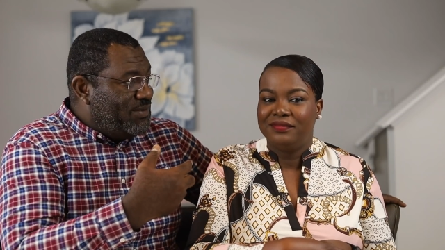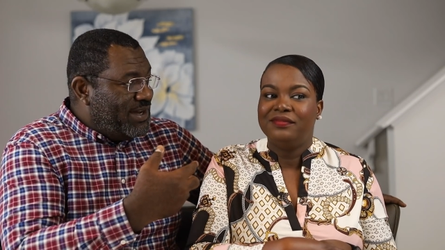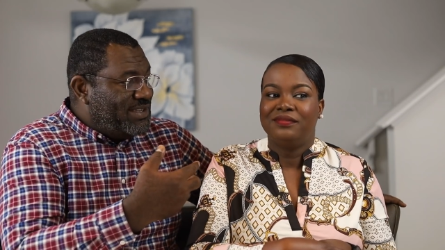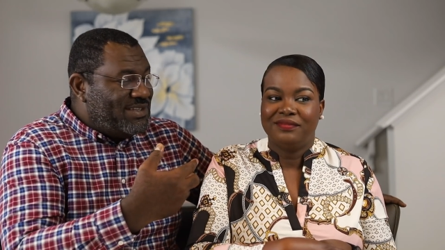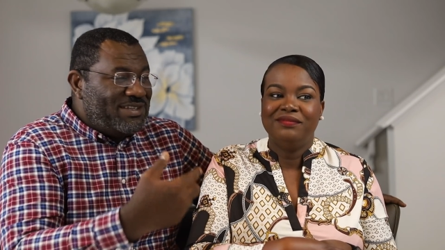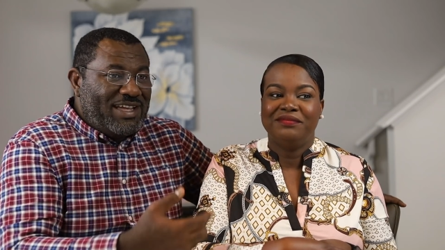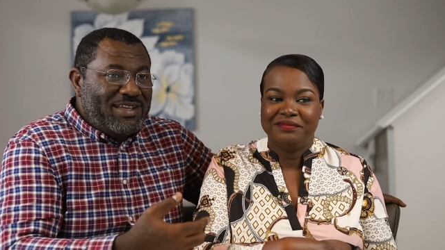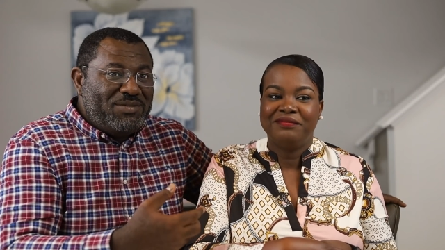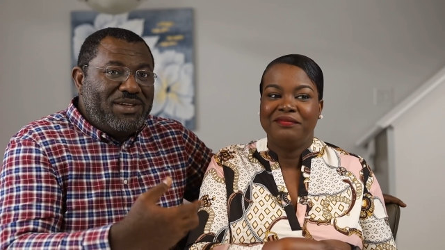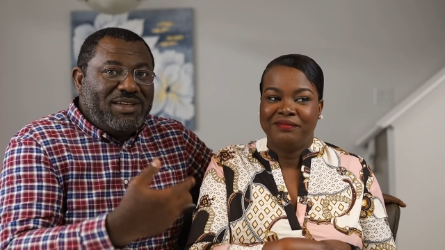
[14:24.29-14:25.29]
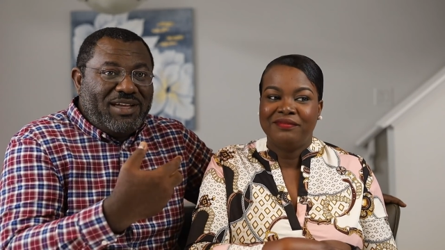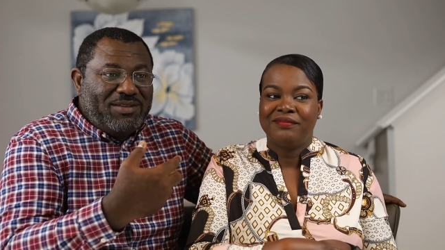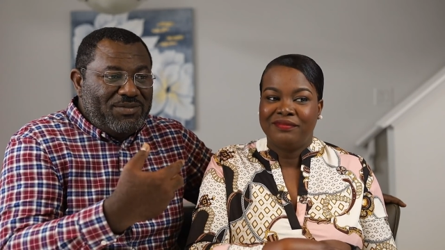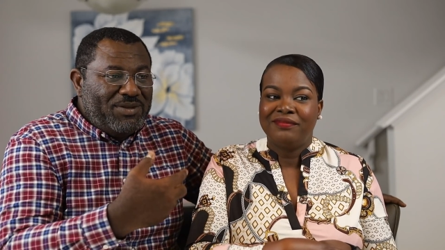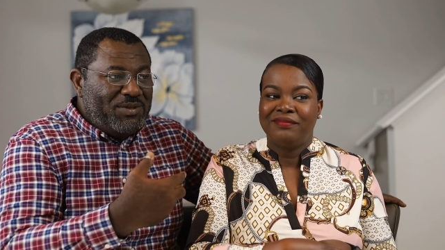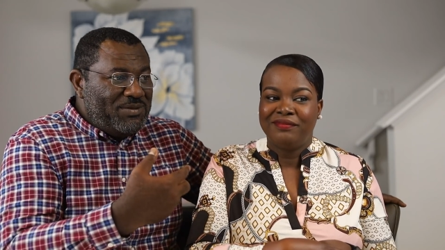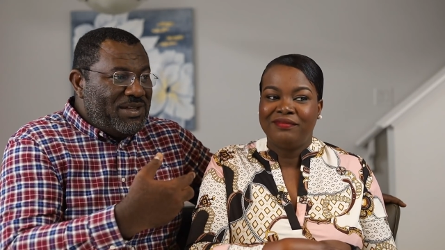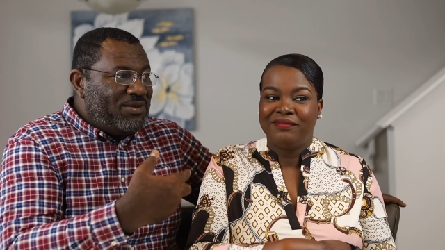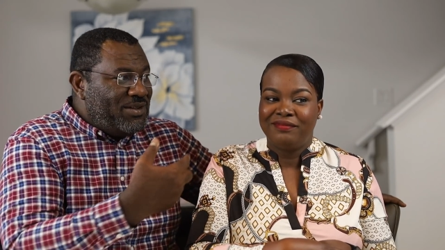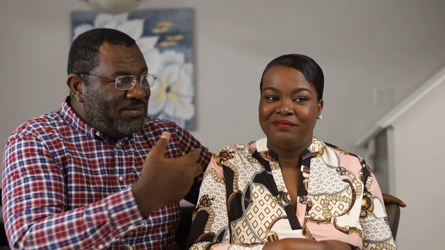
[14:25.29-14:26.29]
Speaker 1: right? And me, I'm, I'm going
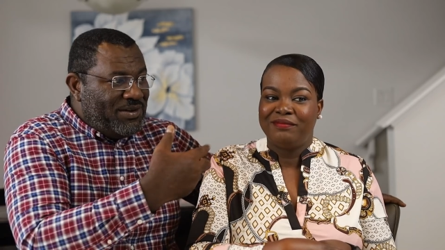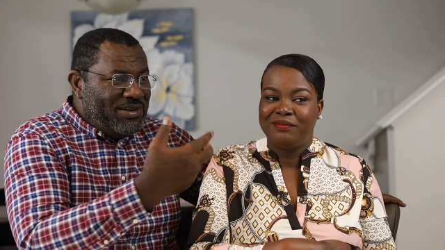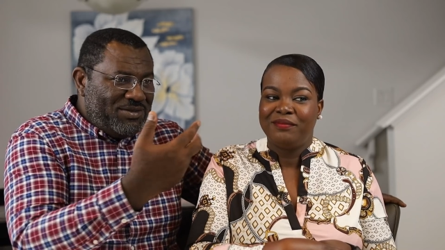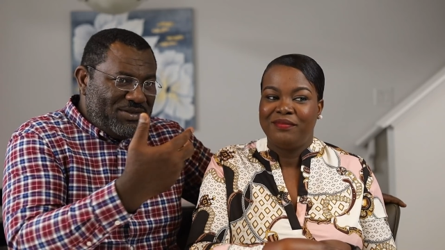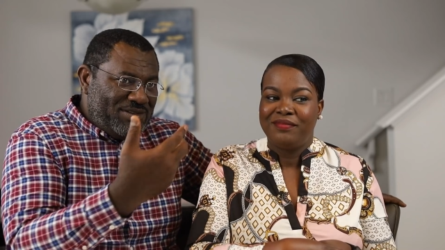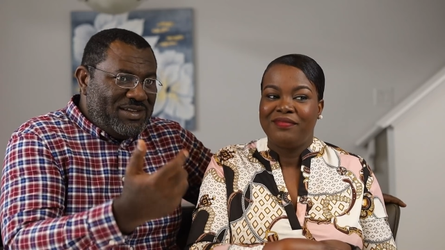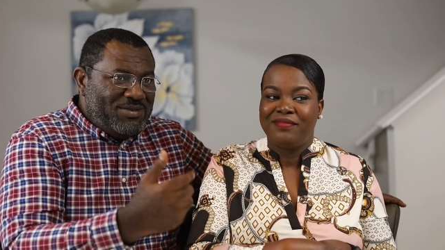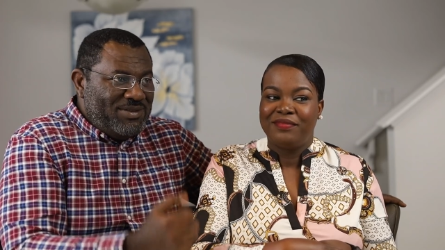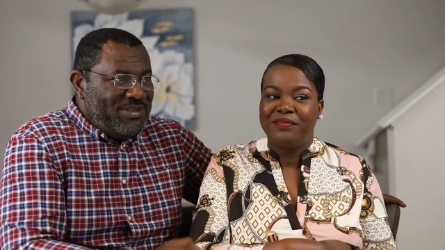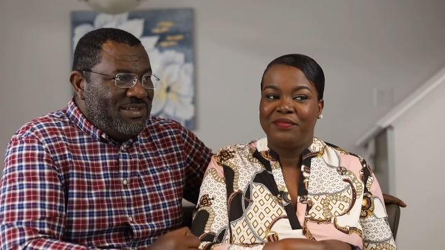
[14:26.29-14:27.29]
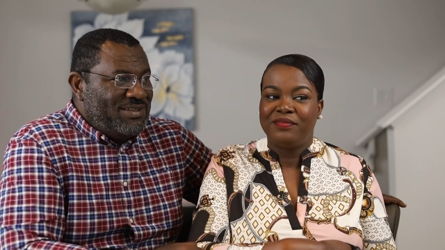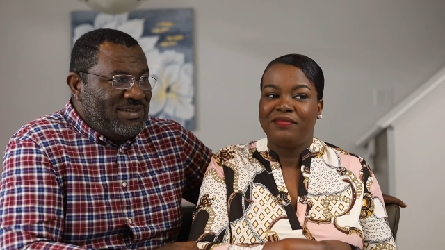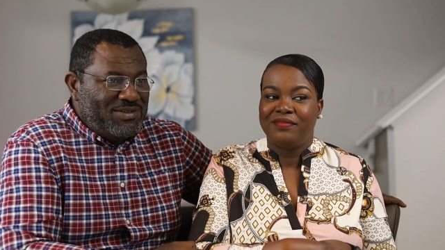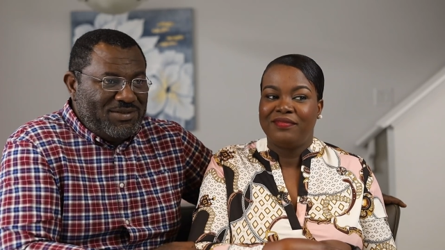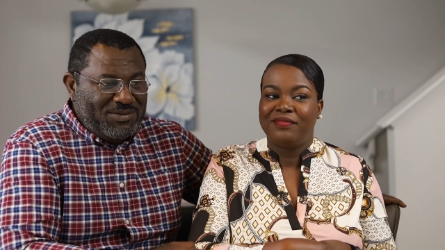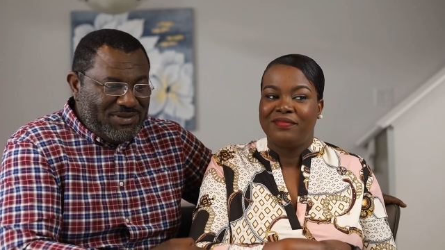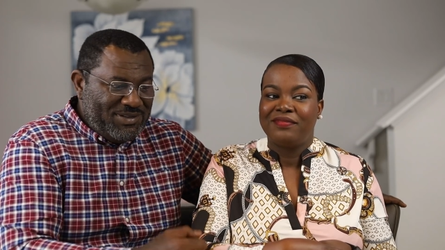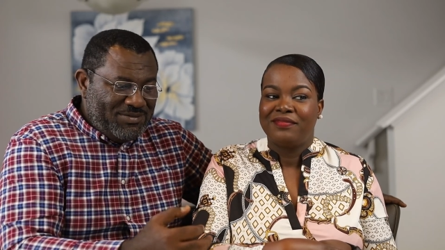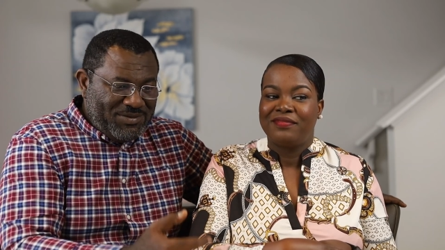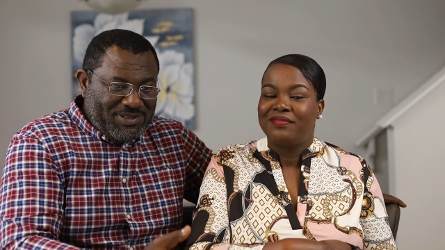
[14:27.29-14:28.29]
to be like, okay, Marina should start doing the things that she knows.
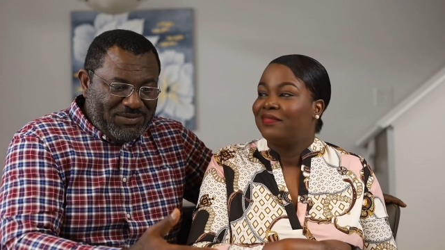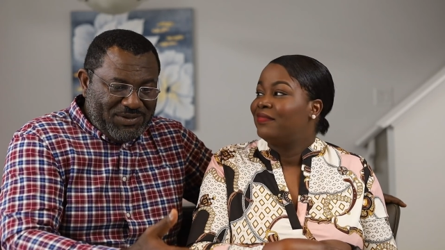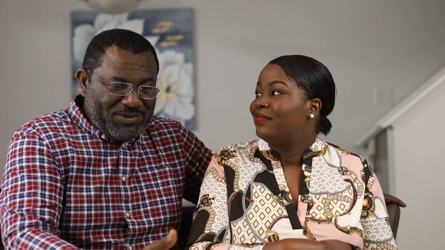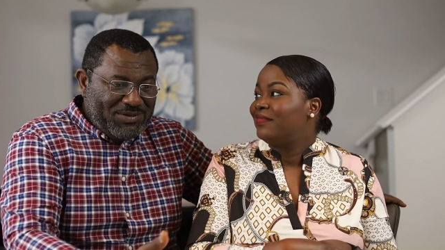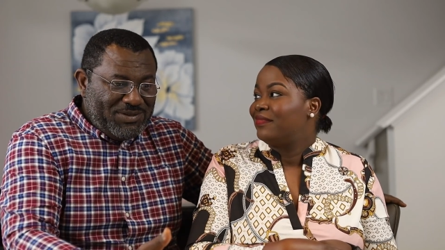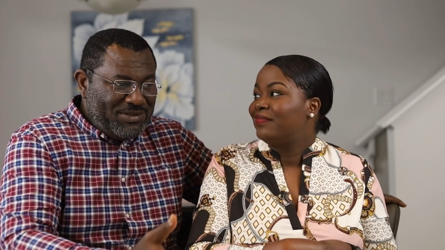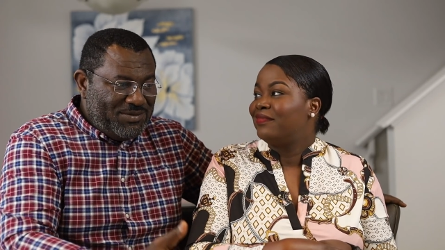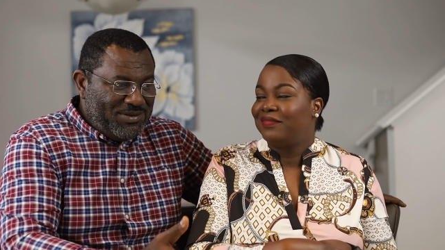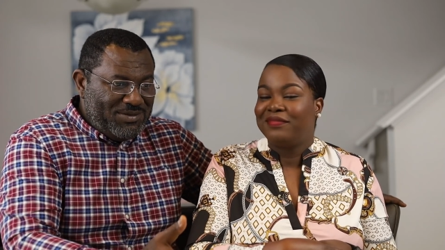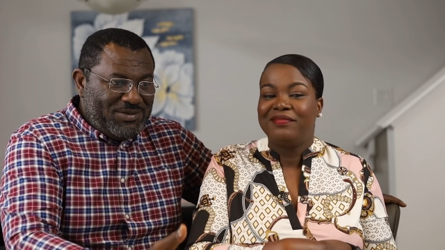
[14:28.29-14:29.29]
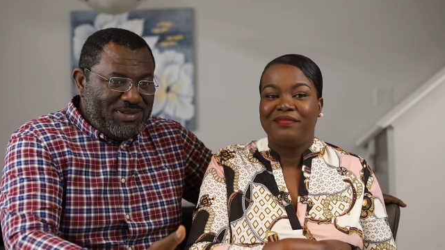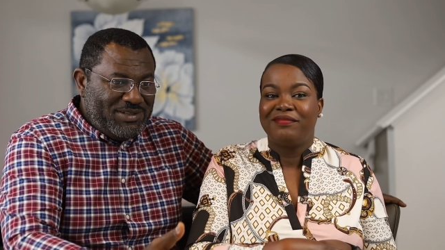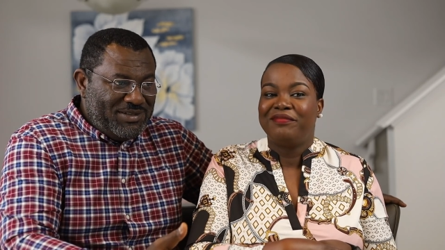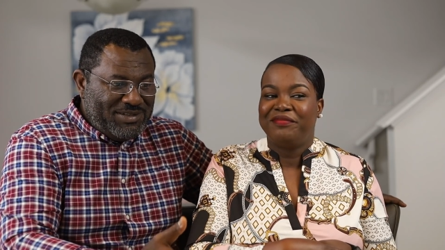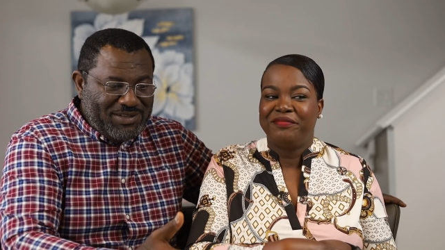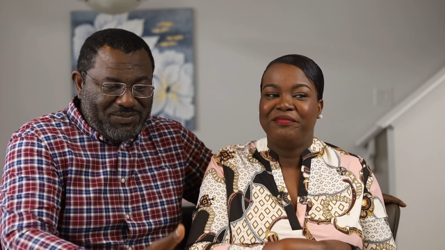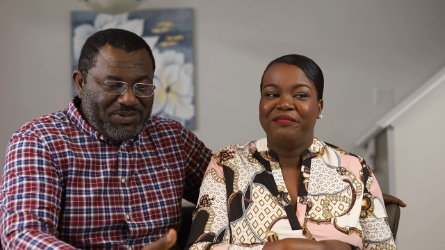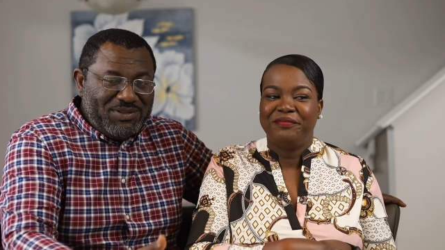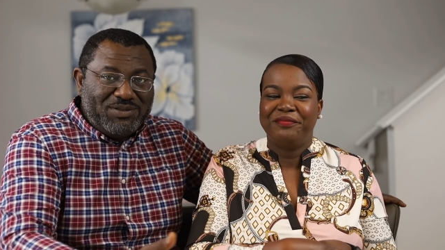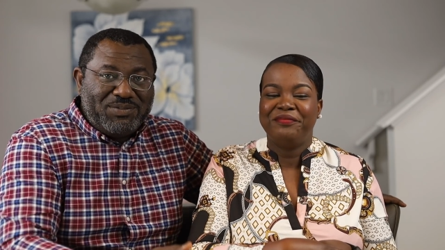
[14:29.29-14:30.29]
She said we should do this, we should do this, these are
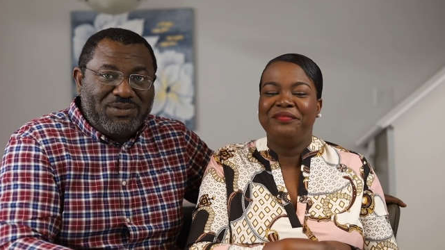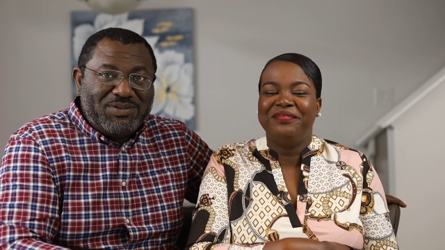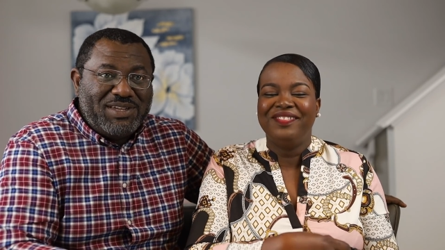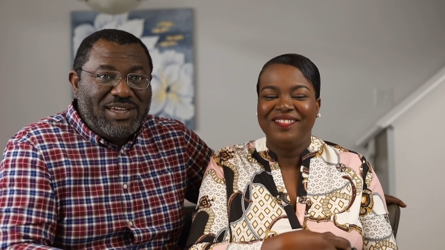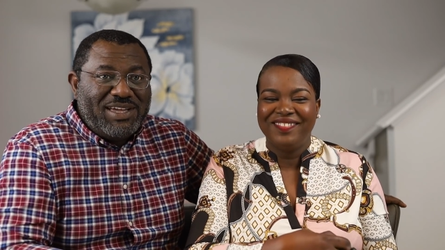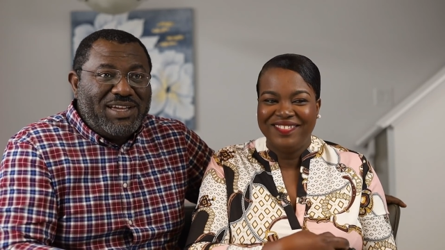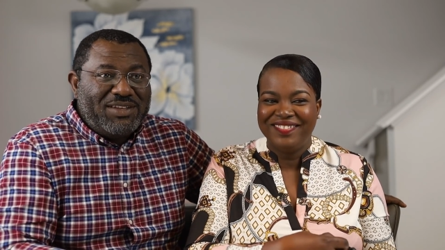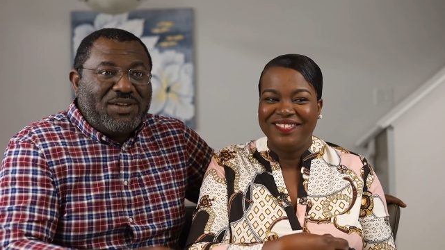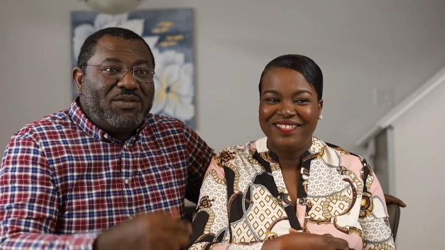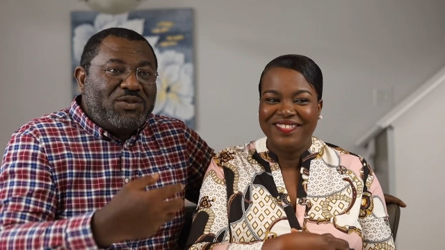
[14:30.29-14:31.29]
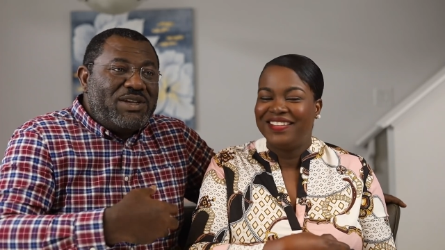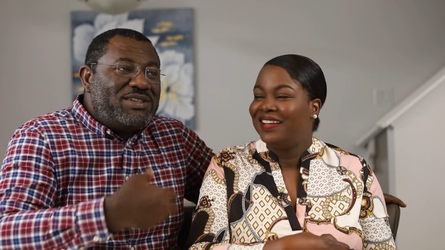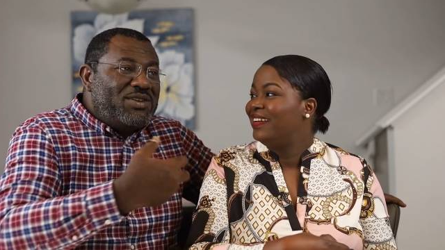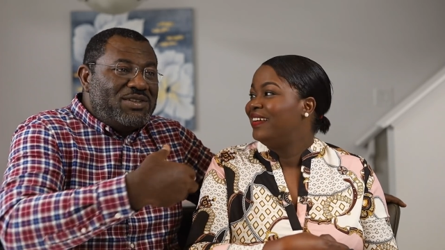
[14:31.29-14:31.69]
the principles. So I was waiting